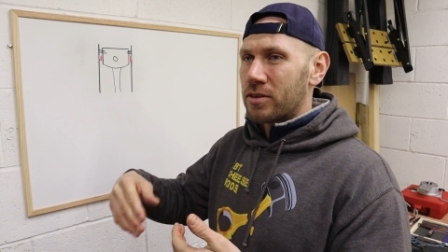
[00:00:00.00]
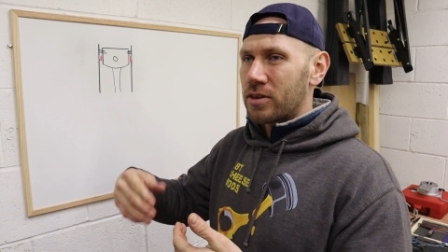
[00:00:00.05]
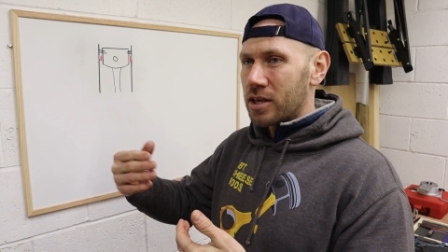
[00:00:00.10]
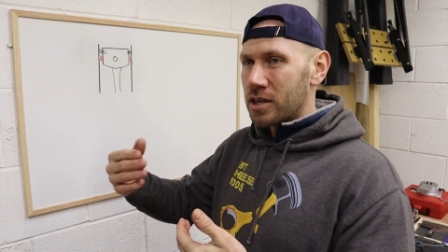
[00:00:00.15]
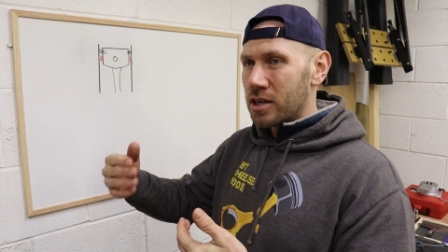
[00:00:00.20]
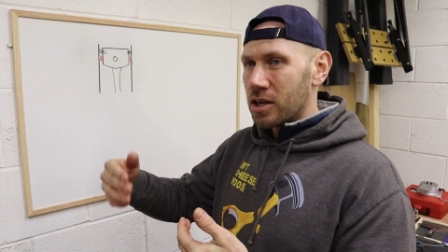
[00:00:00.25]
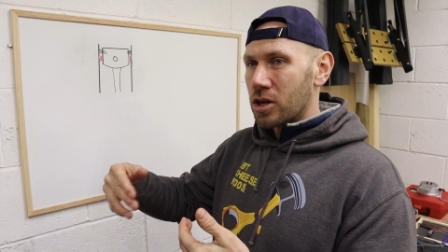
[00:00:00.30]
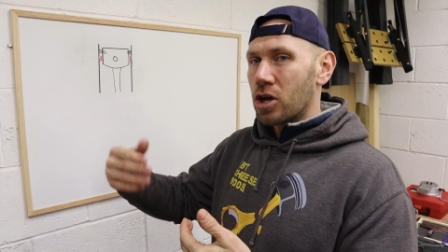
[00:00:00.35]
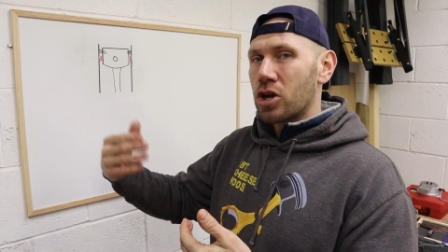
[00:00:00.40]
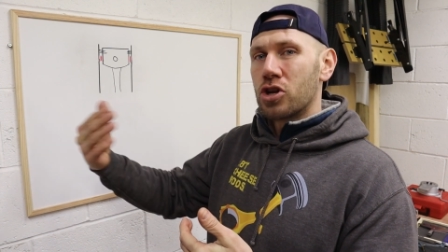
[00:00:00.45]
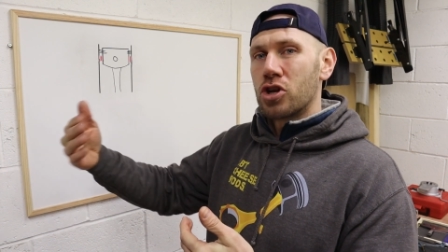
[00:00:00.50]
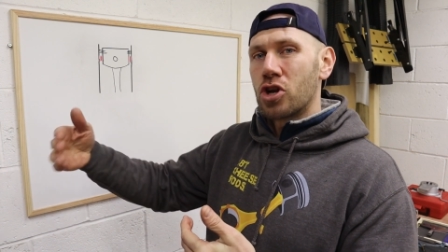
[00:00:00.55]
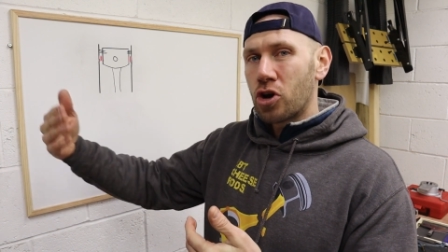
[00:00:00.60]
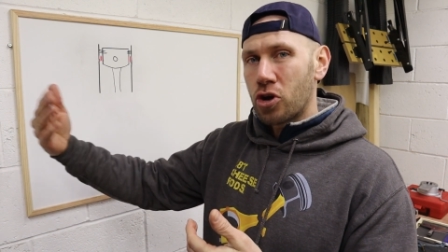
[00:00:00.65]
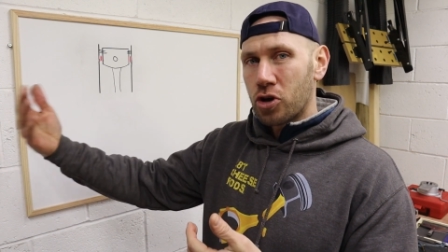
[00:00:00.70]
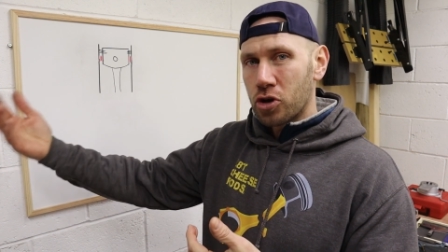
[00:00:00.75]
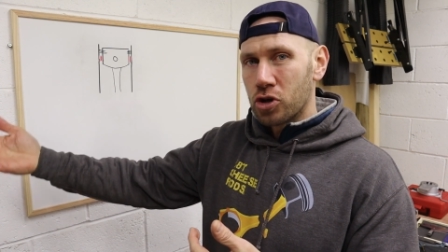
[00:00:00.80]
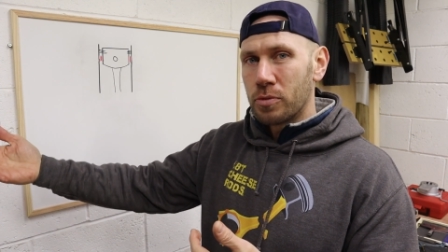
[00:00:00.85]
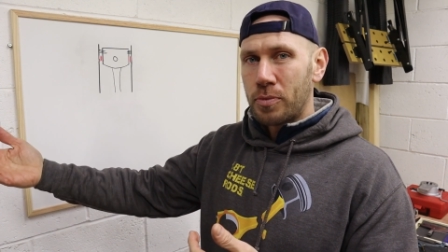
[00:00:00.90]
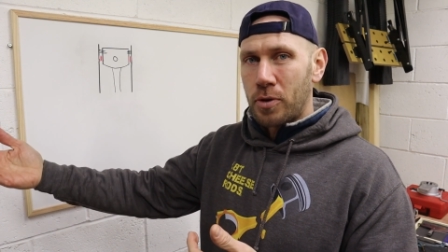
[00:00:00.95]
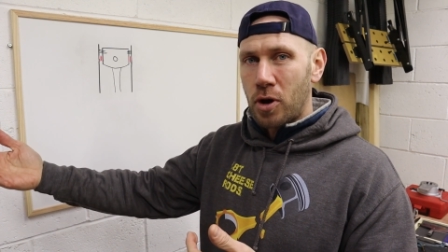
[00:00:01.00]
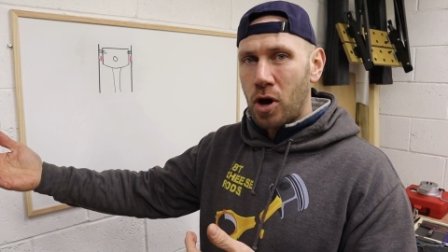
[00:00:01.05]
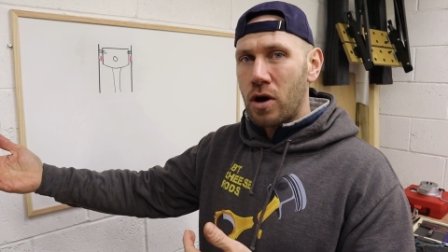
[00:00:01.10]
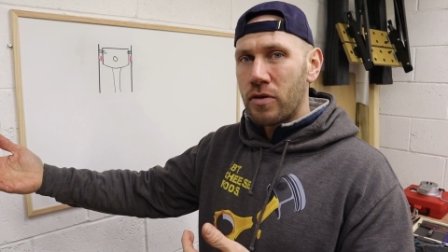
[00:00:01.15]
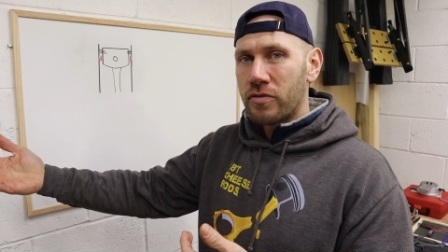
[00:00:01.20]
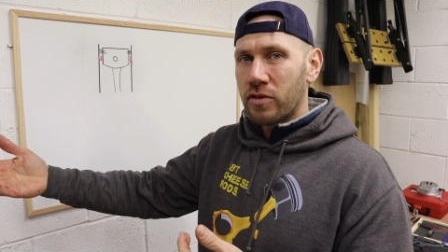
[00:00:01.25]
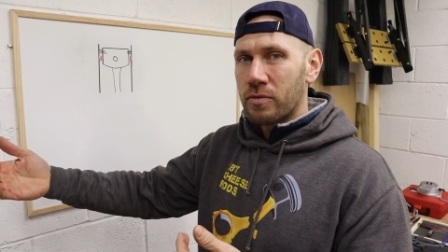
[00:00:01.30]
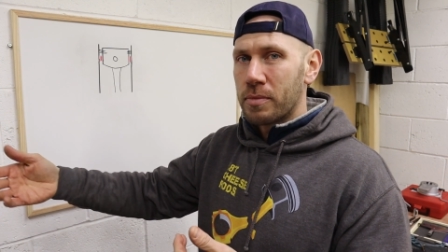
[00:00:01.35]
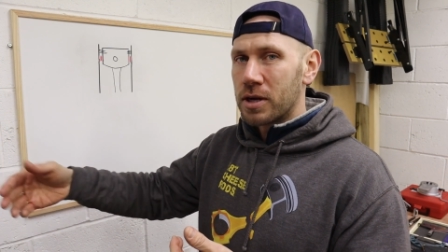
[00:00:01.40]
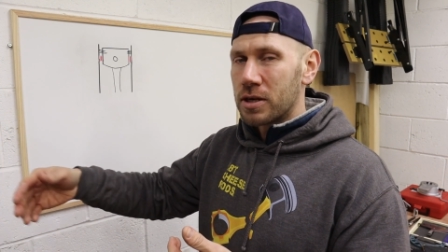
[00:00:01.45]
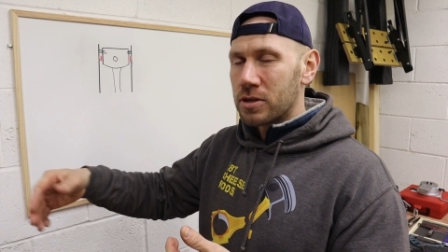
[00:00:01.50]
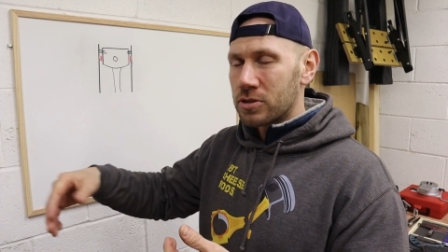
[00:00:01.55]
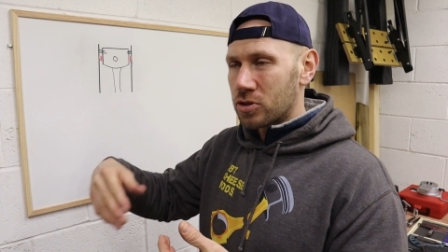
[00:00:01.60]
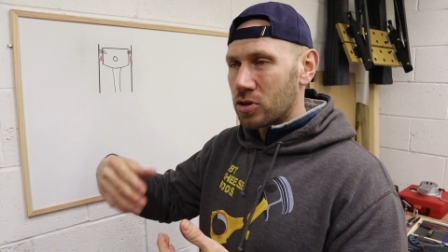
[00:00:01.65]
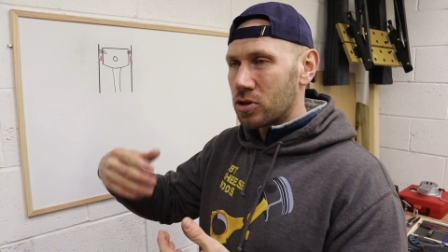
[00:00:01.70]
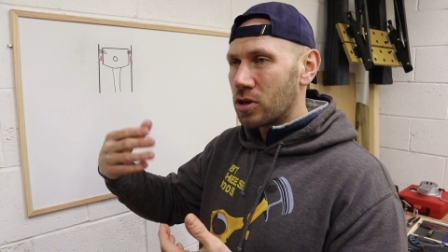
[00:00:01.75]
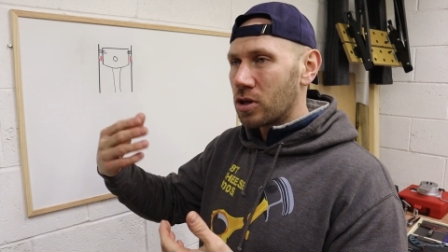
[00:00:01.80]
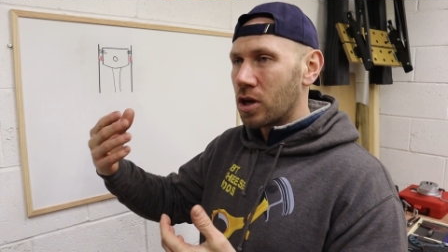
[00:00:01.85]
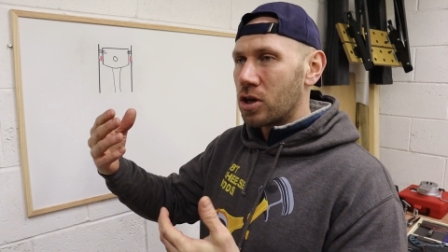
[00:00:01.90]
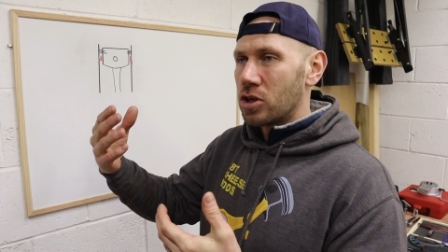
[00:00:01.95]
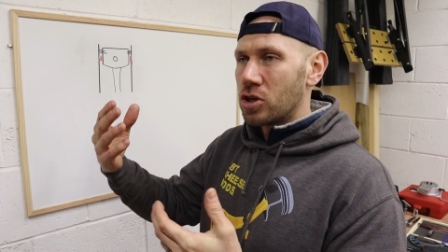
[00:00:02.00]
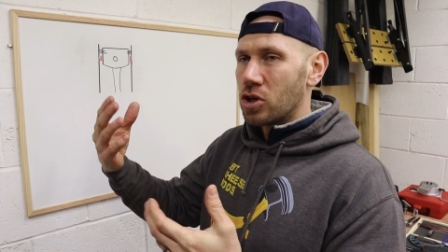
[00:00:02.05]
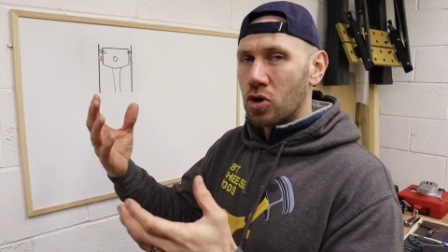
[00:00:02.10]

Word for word: that you knock it up half a mil, so you,